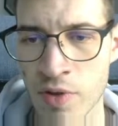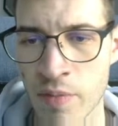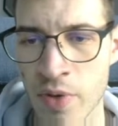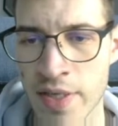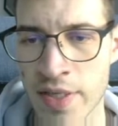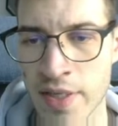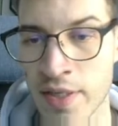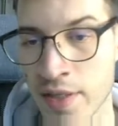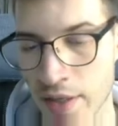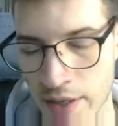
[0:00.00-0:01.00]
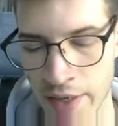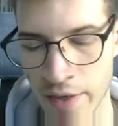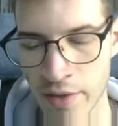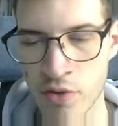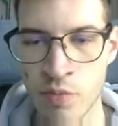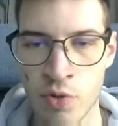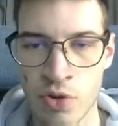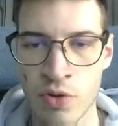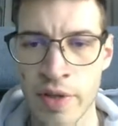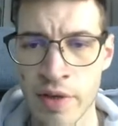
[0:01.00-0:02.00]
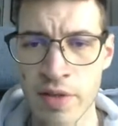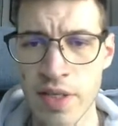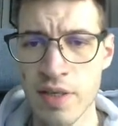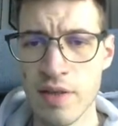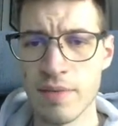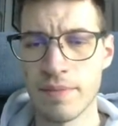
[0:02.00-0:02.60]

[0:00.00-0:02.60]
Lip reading: the price is likely to push to the downside.